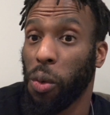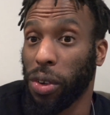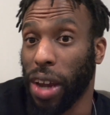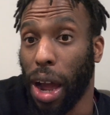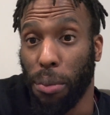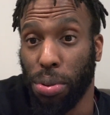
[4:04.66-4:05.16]

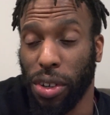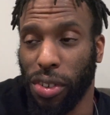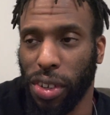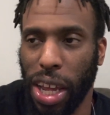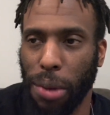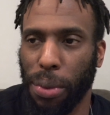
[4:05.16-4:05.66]
which I
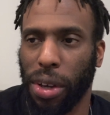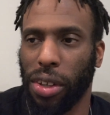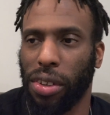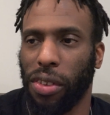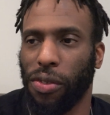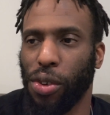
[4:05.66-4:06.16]
appreciate
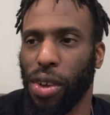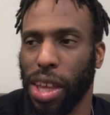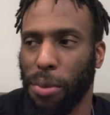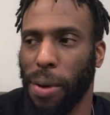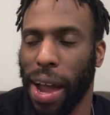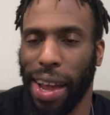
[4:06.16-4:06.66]
because if you can
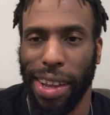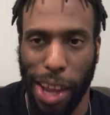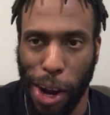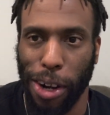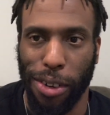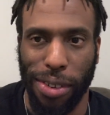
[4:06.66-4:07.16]
get behind
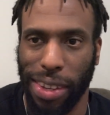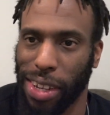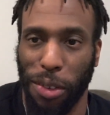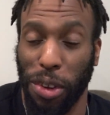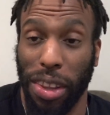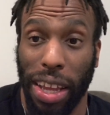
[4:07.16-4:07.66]
characters, that's
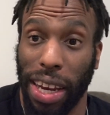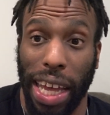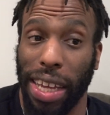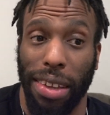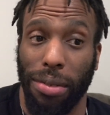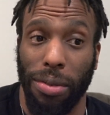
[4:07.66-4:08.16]
everything.
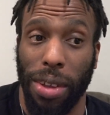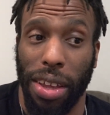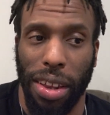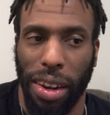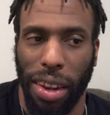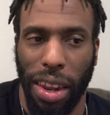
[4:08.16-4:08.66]
Like, I
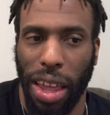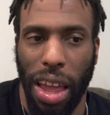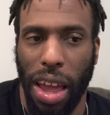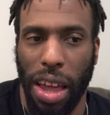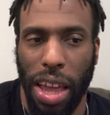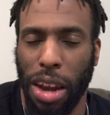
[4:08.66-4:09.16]
mean,
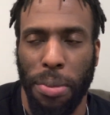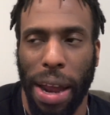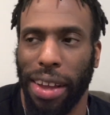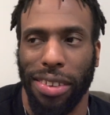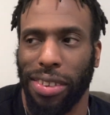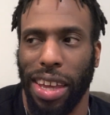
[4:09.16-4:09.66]

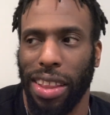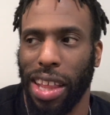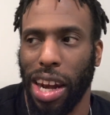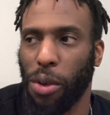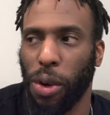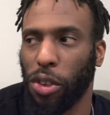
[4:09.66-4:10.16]
anybody can say
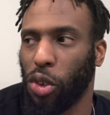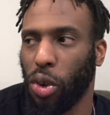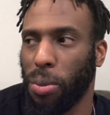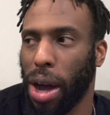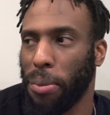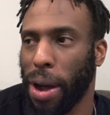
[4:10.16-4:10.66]
anything they want to
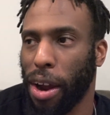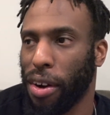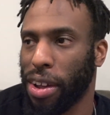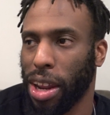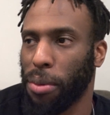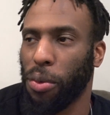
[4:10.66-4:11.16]
about My Hero
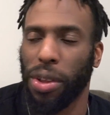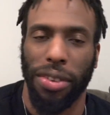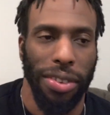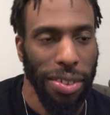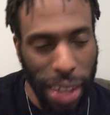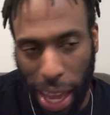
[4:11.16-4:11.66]
Academia, whether
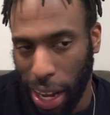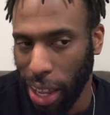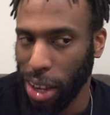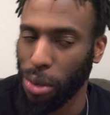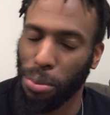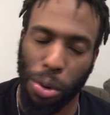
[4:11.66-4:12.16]
it's
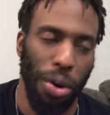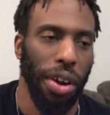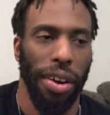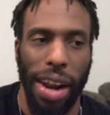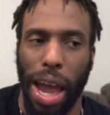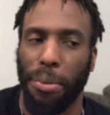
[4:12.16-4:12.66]
exciting or
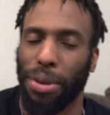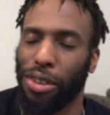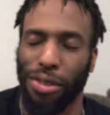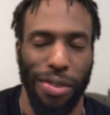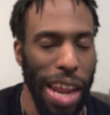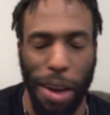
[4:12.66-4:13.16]
boring or not,
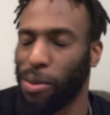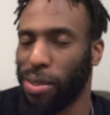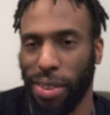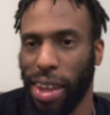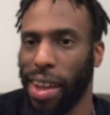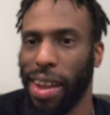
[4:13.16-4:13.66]
but you never
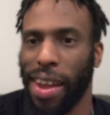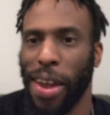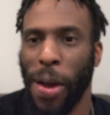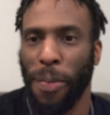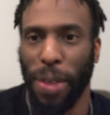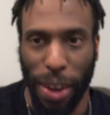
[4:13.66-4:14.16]
say
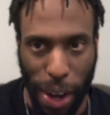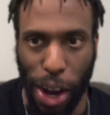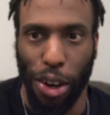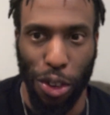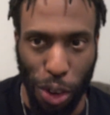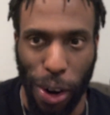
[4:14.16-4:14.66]
the
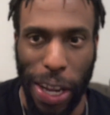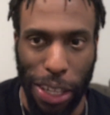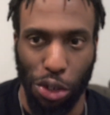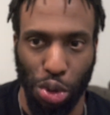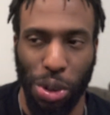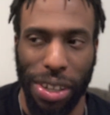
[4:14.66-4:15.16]
characters aren't
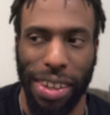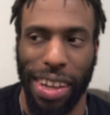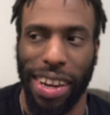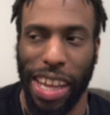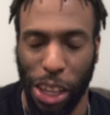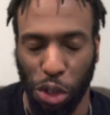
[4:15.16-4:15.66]

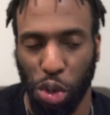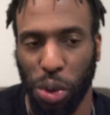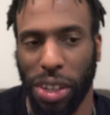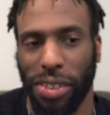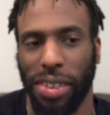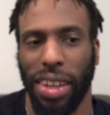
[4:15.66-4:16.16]
intriguing and
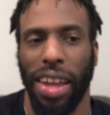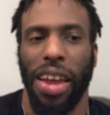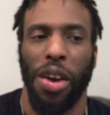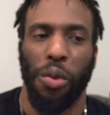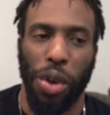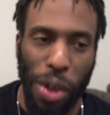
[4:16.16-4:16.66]
interesting.
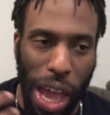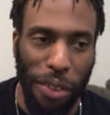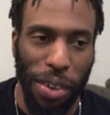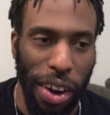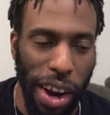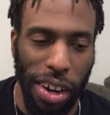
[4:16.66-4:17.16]
When you
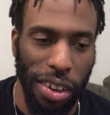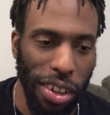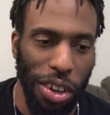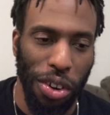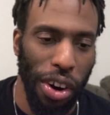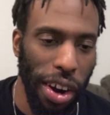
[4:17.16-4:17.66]
have character
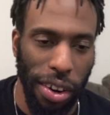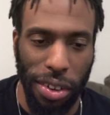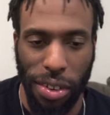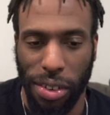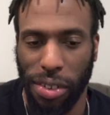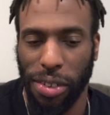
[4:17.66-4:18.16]
good
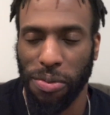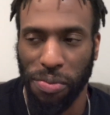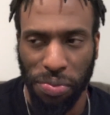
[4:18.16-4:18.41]
characters,